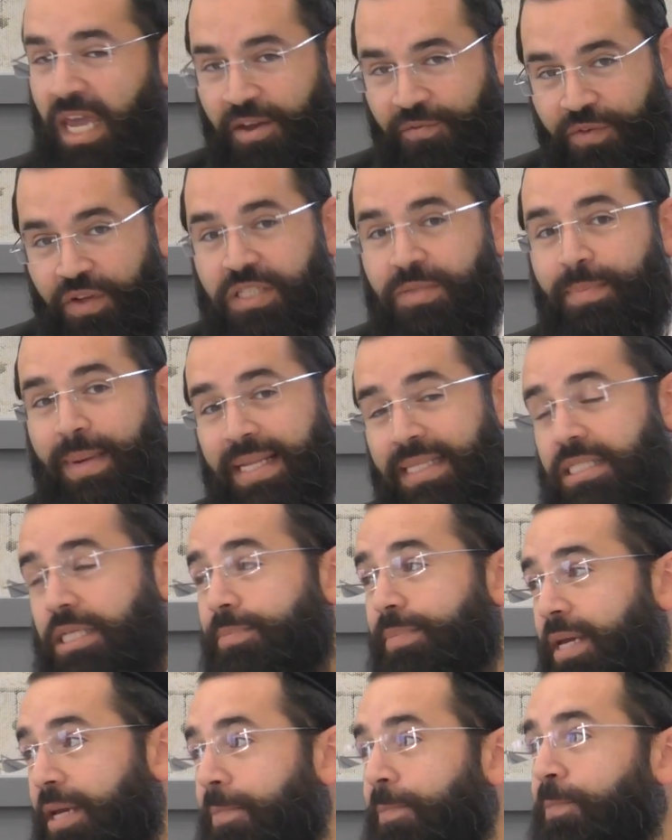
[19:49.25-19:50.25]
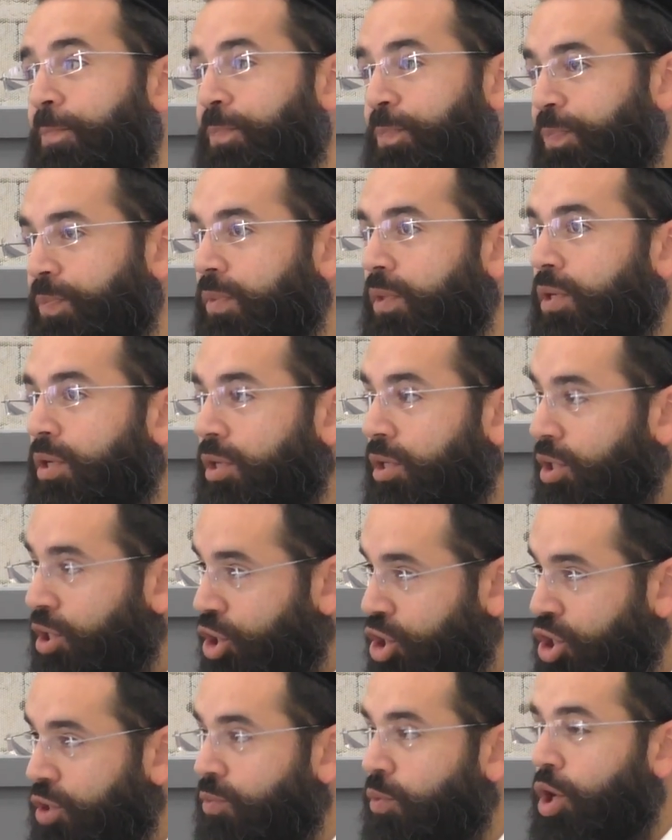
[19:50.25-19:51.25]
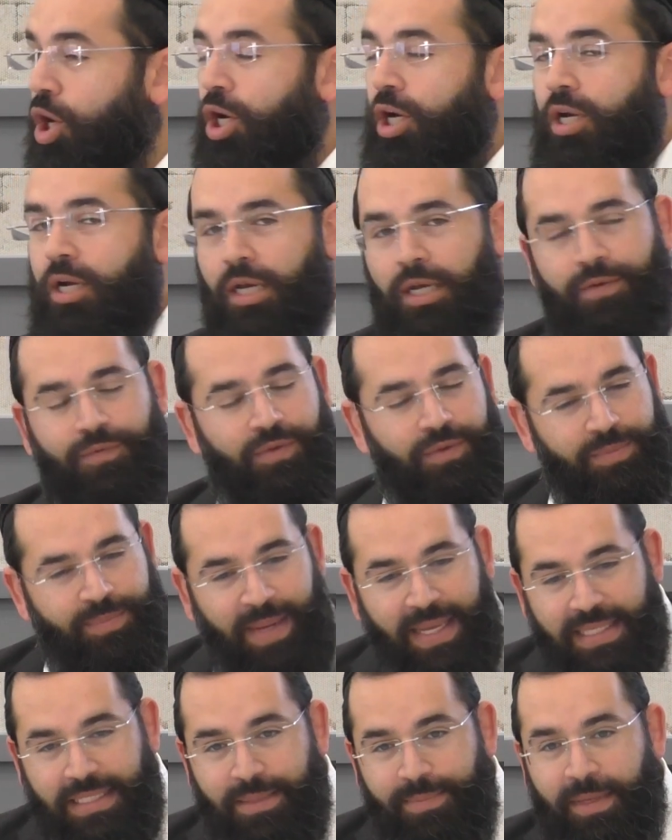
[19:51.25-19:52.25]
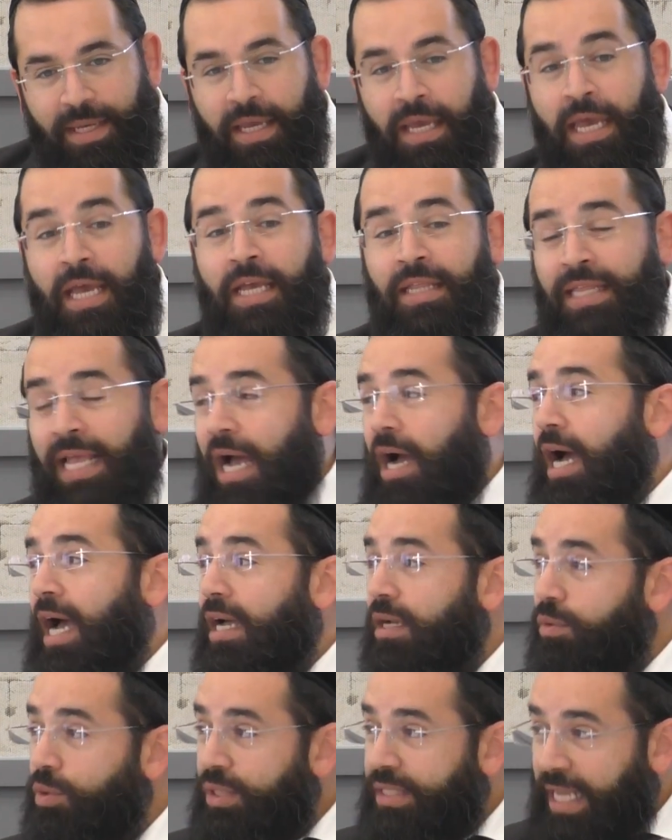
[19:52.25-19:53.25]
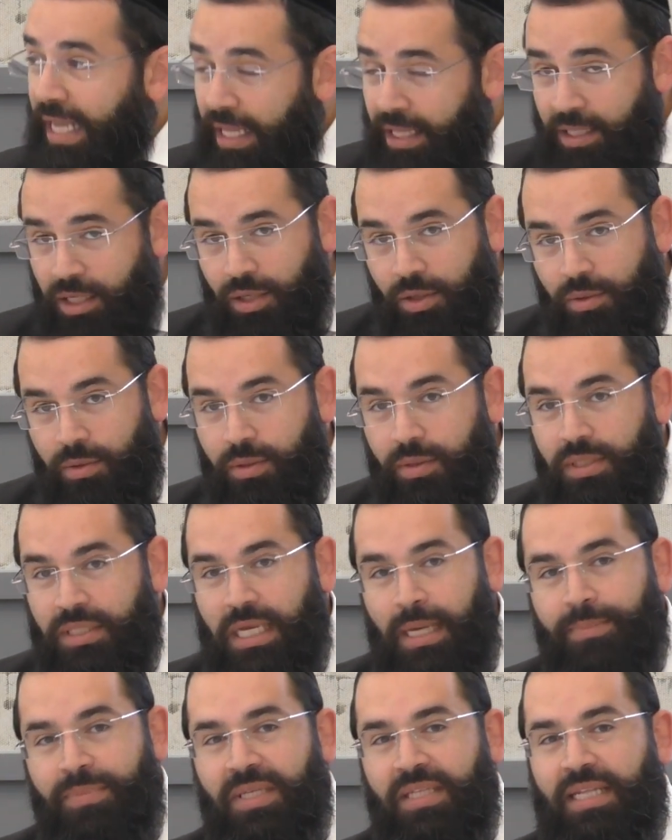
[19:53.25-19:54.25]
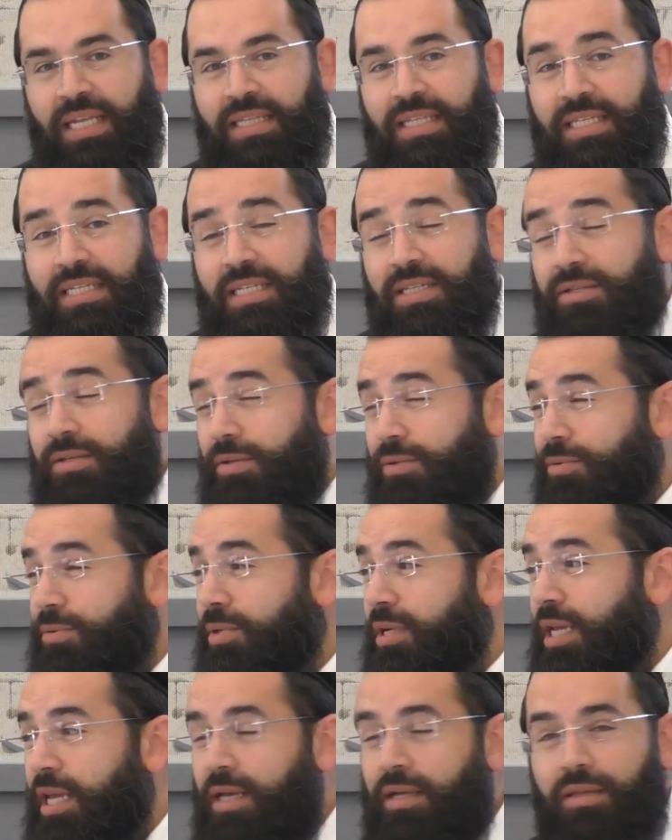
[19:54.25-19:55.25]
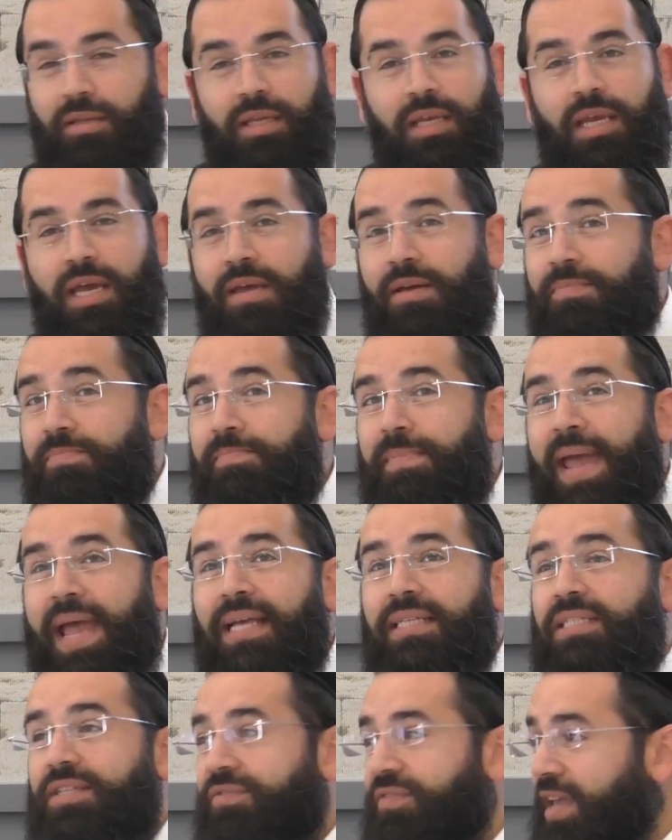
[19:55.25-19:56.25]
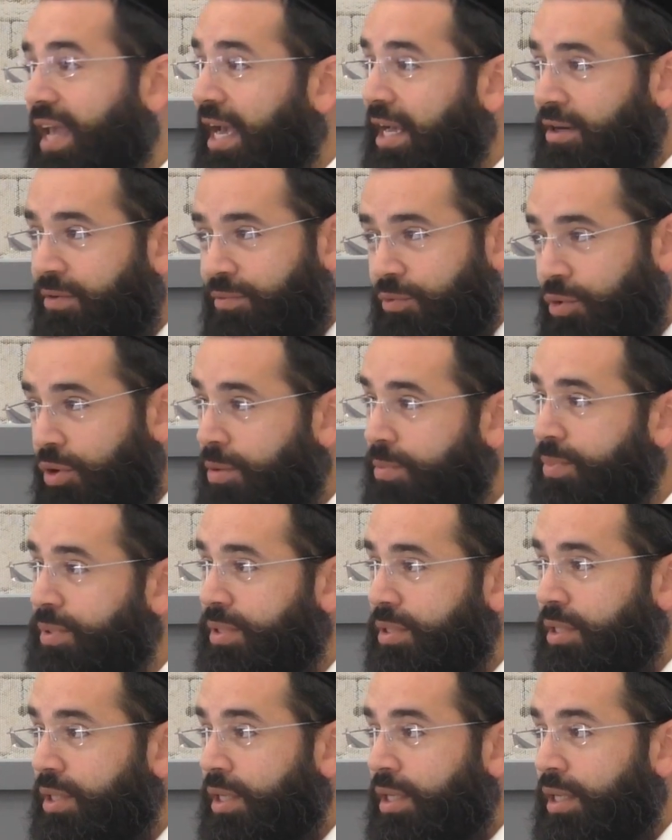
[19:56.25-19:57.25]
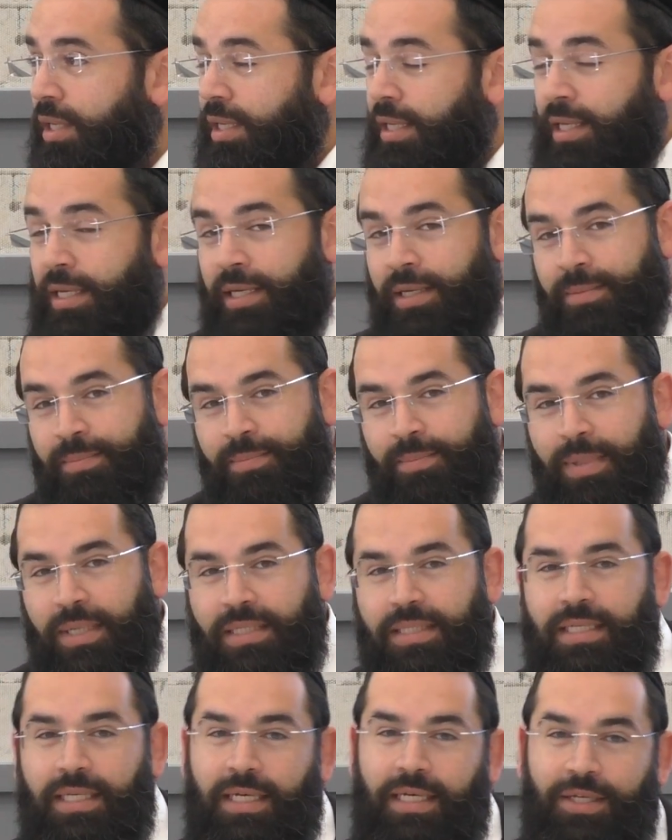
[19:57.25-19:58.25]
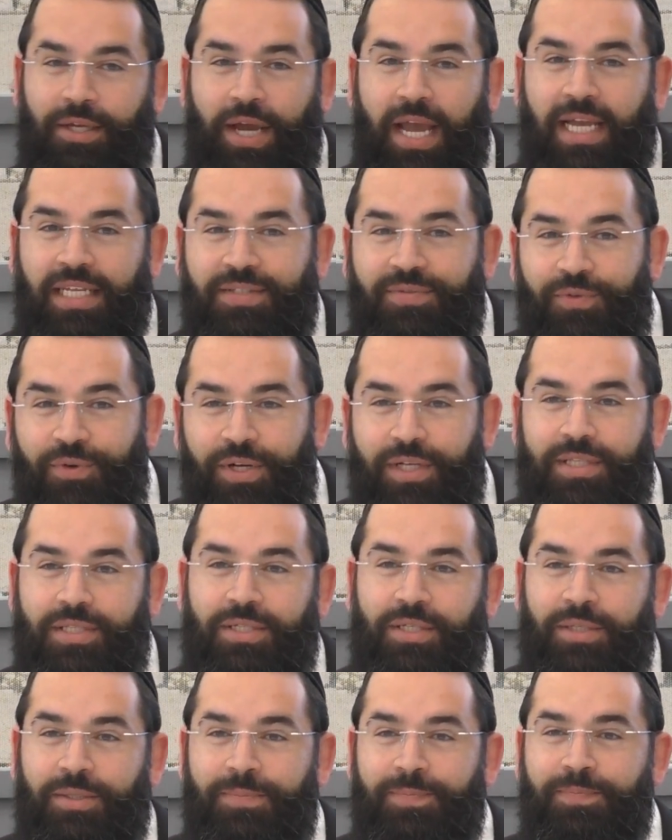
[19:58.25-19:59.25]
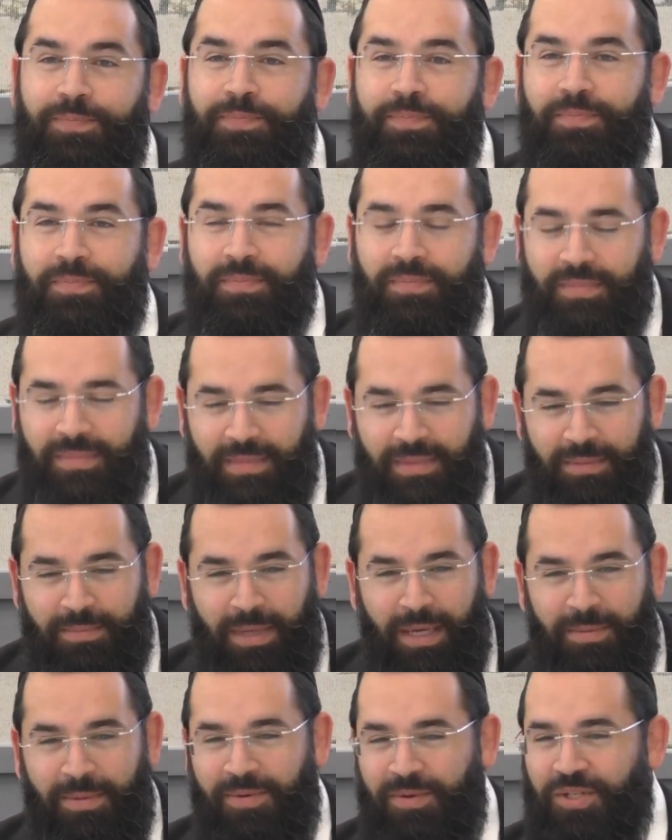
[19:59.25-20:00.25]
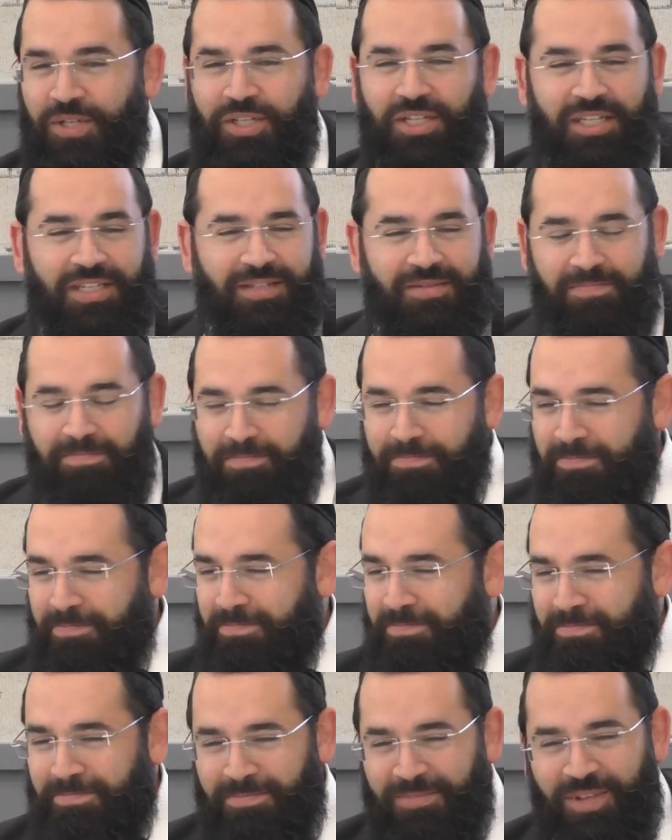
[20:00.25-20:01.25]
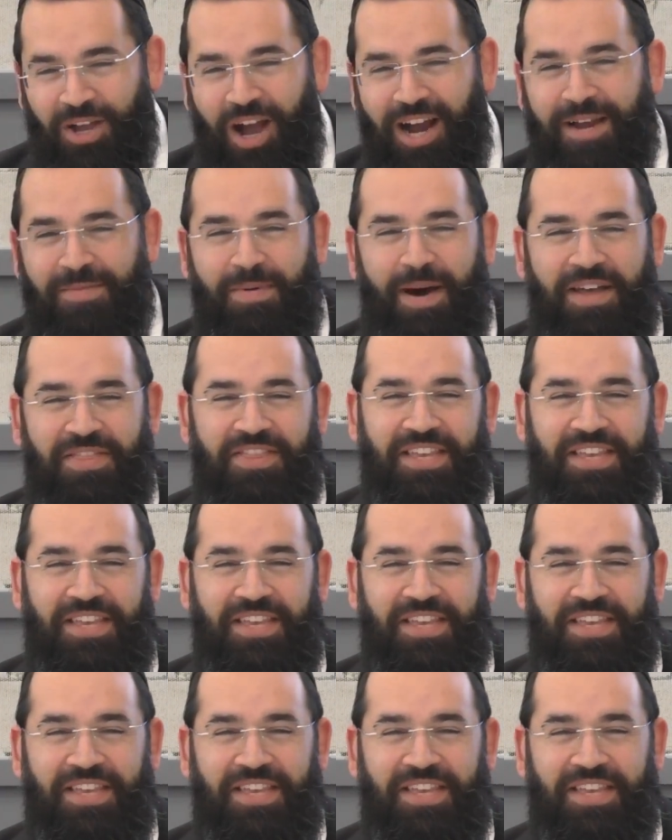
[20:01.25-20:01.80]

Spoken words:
If it's meant to be, It should work if it's meant to be. Now, I will tell you something that this is really a massive can of worms. But you asked for it, so maybe we should just talk about